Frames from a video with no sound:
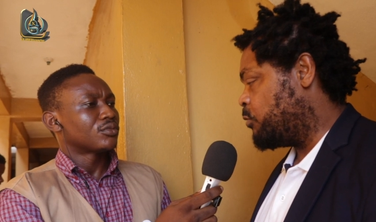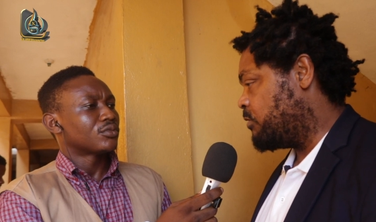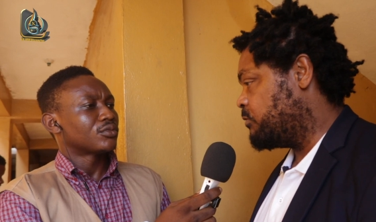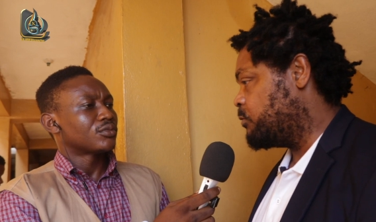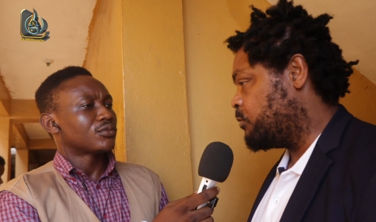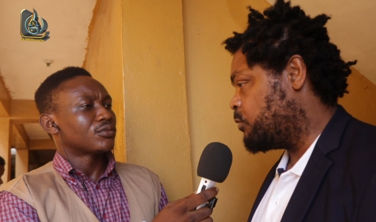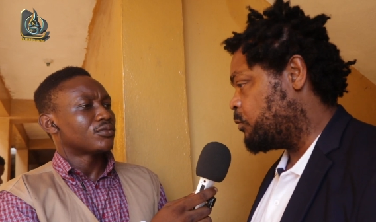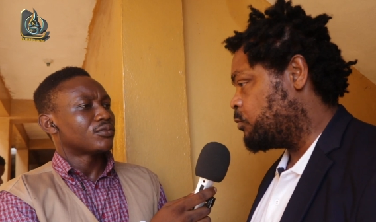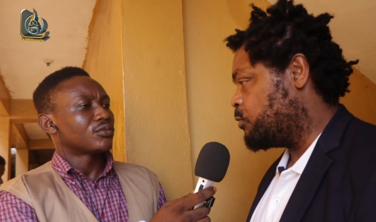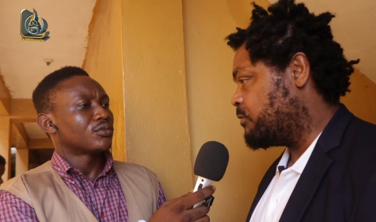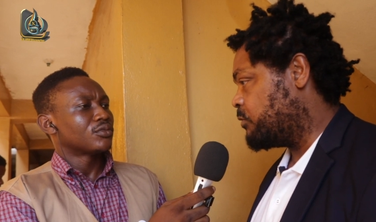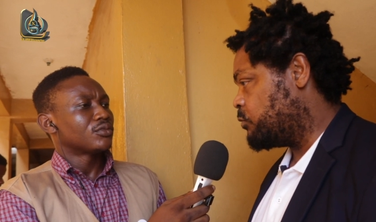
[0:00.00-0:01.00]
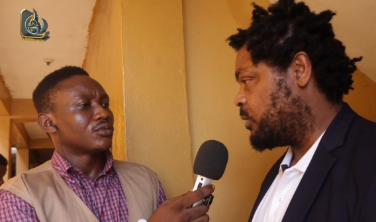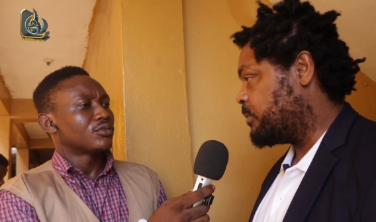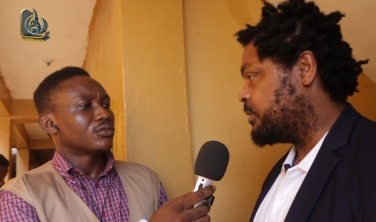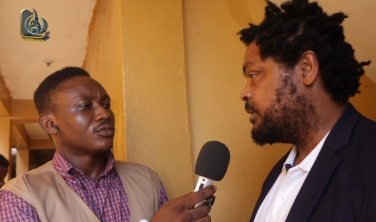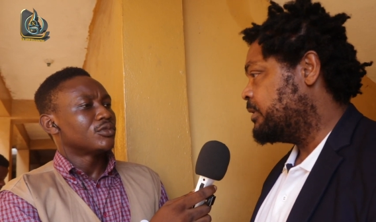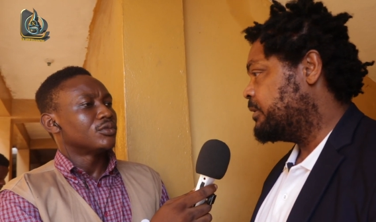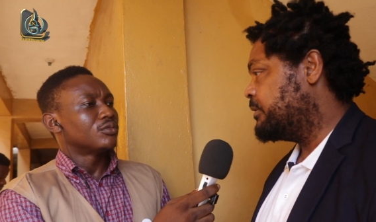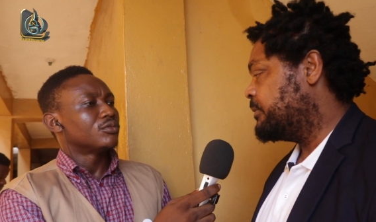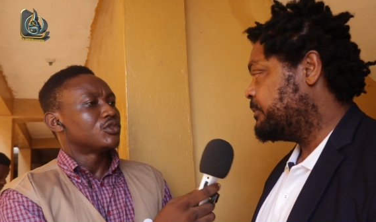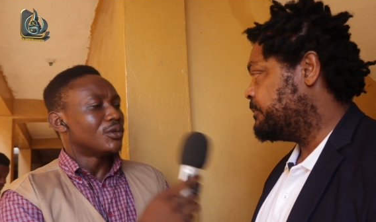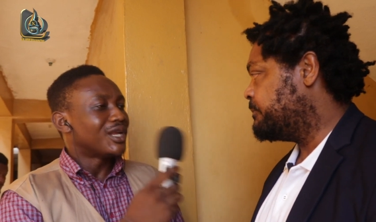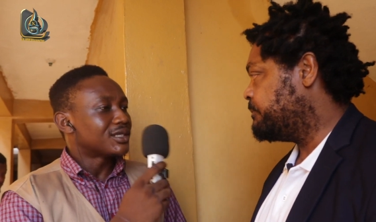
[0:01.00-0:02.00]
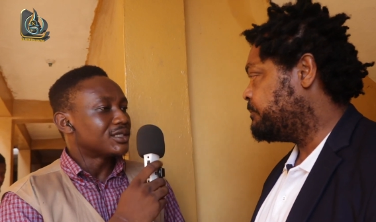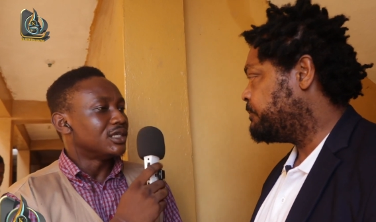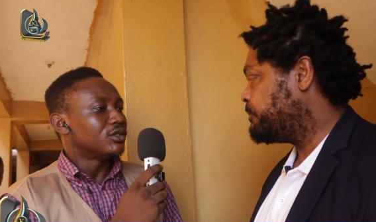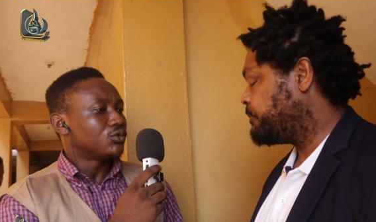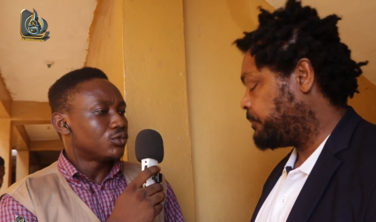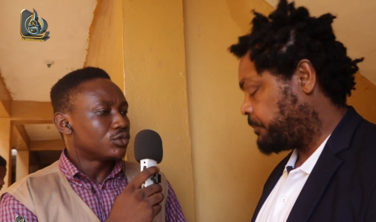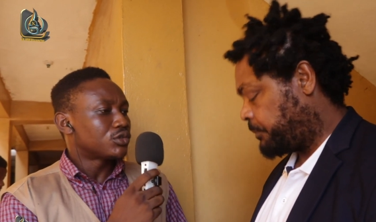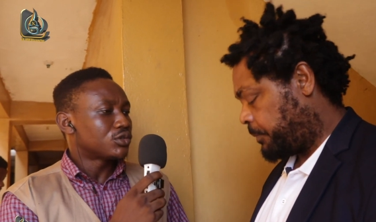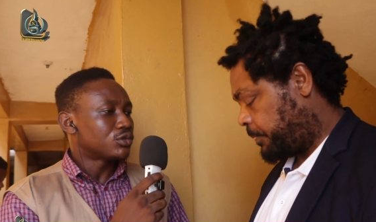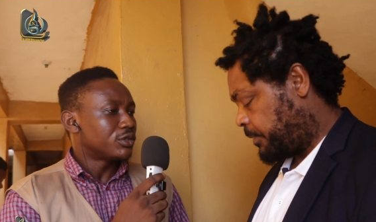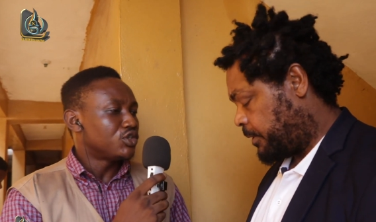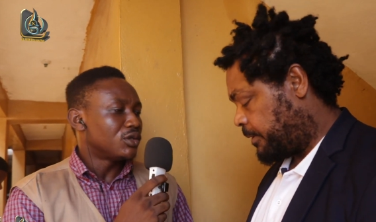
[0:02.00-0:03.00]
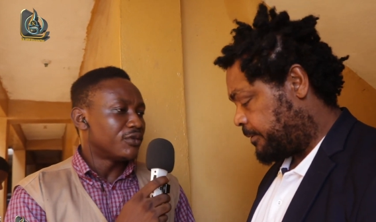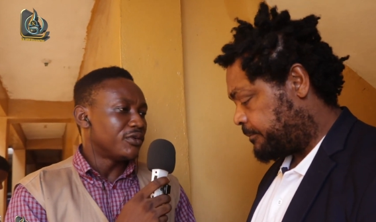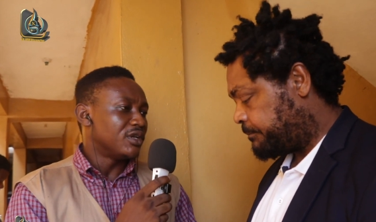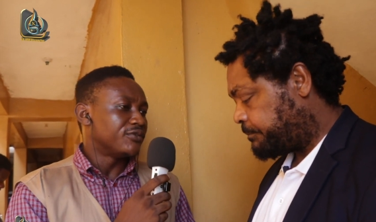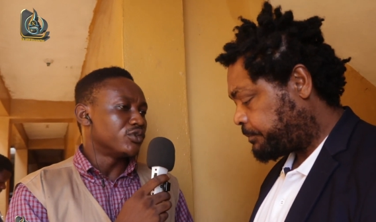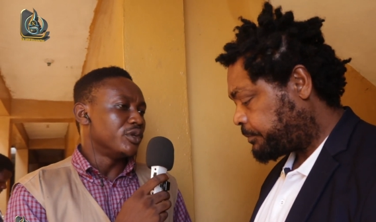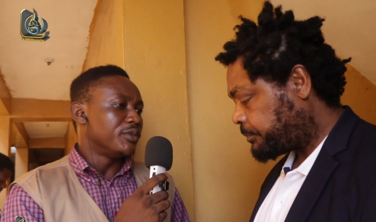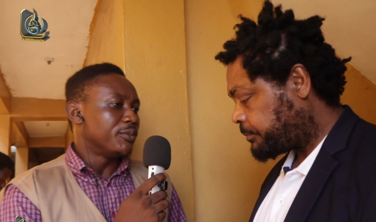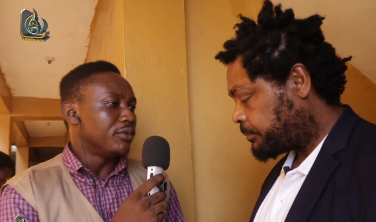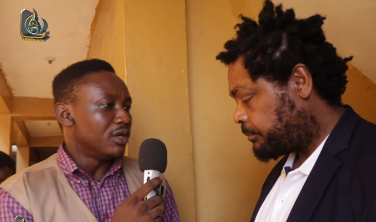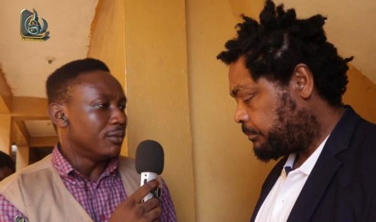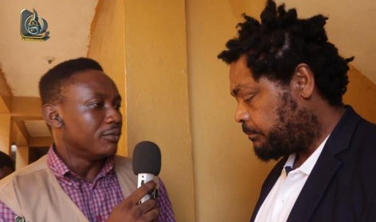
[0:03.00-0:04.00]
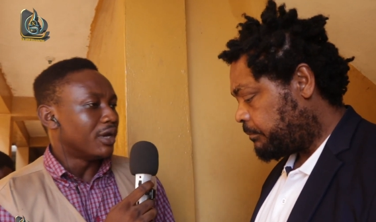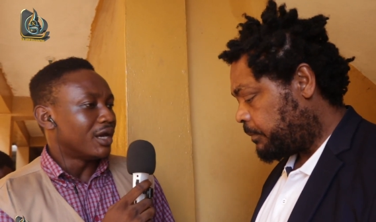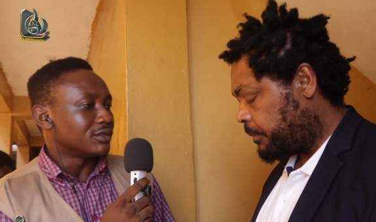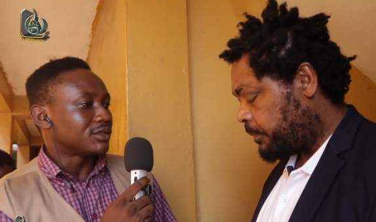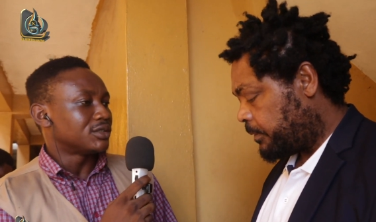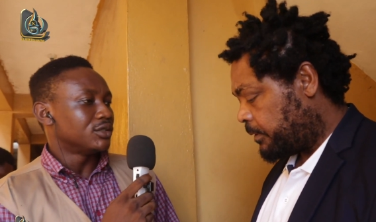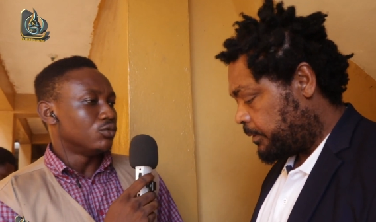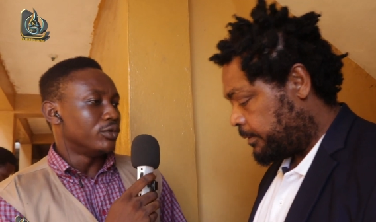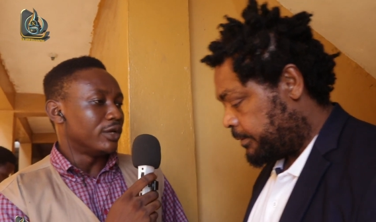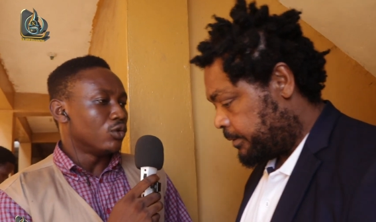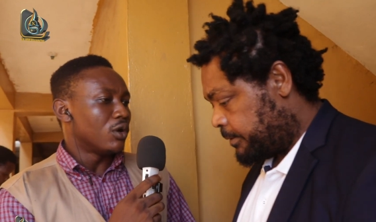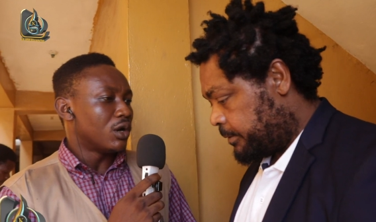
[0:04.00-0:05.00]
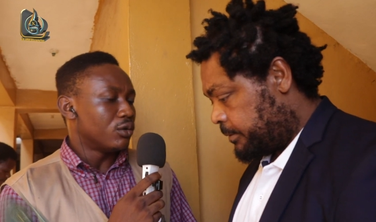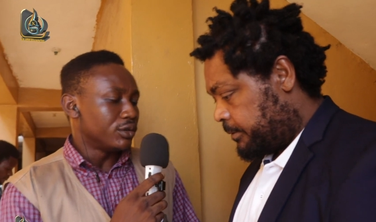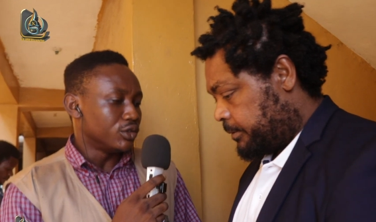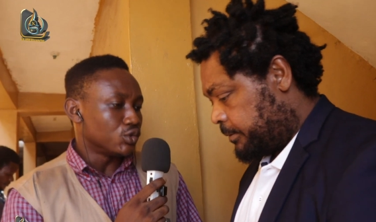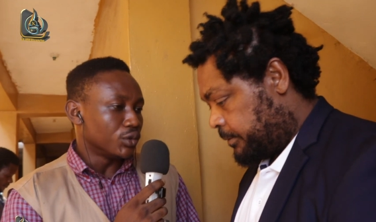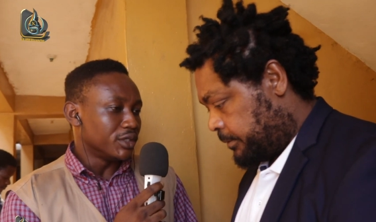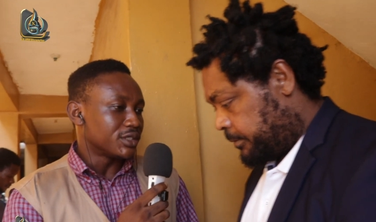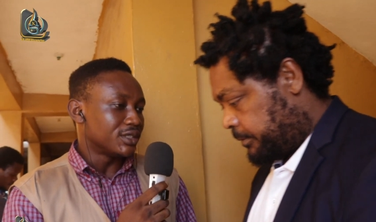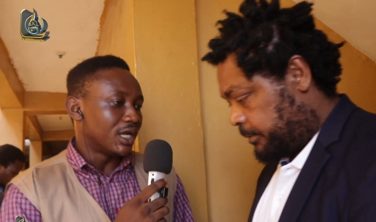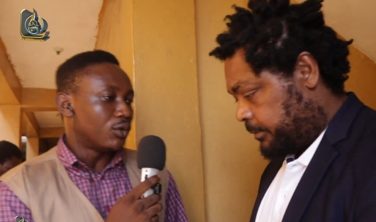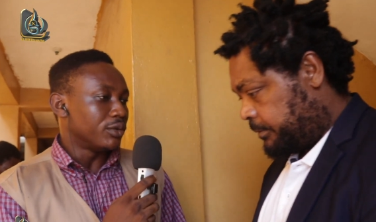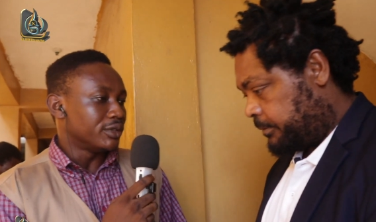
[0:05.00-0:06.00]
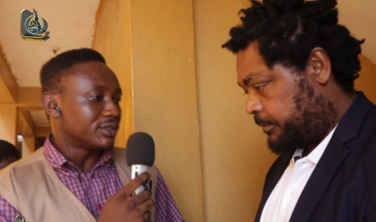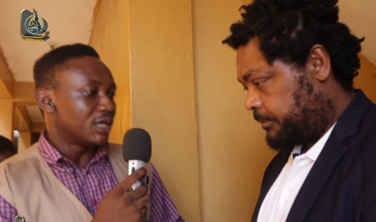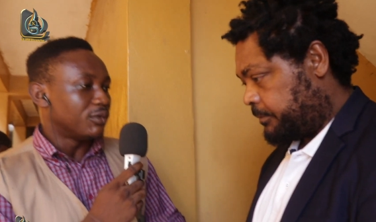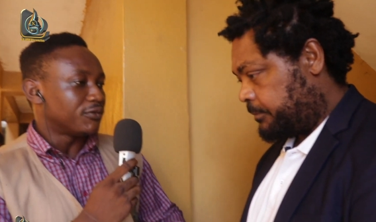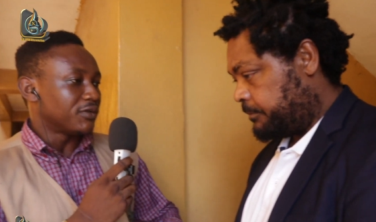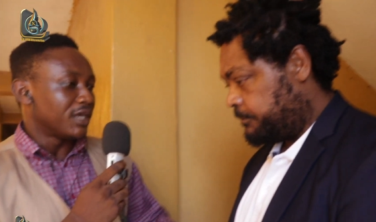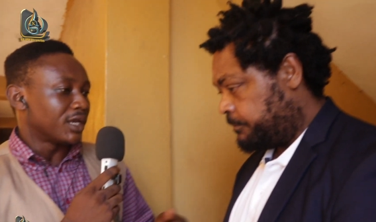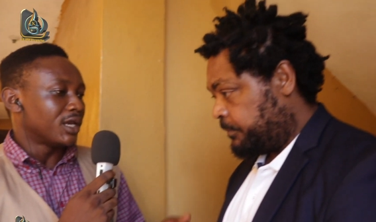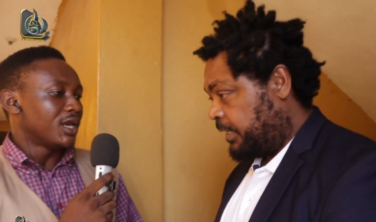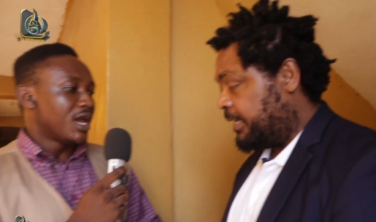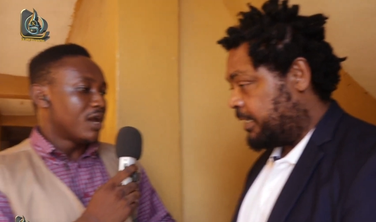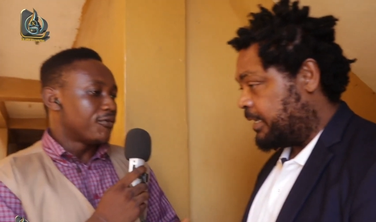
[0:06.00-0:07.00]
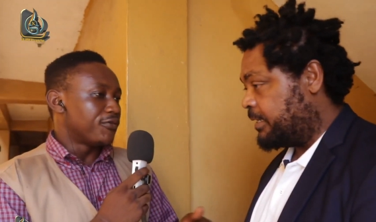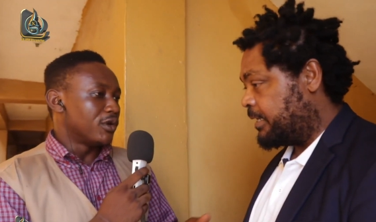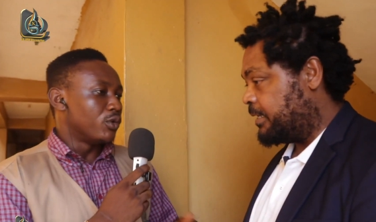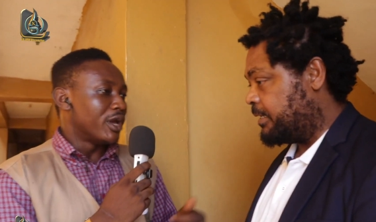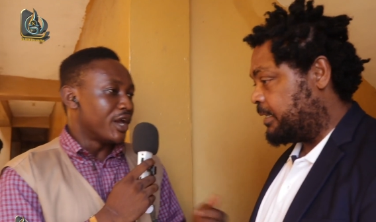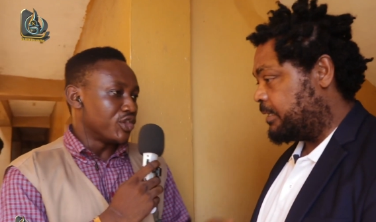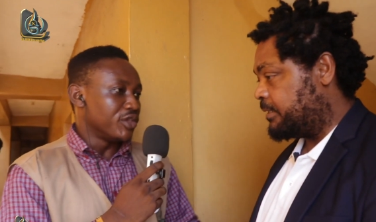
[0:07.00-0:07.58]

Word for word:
Speaker 1: they want to do.
Speaker 2: So lastly, what you got for left to the people um, as una to go into this now in terms of like and, and, for una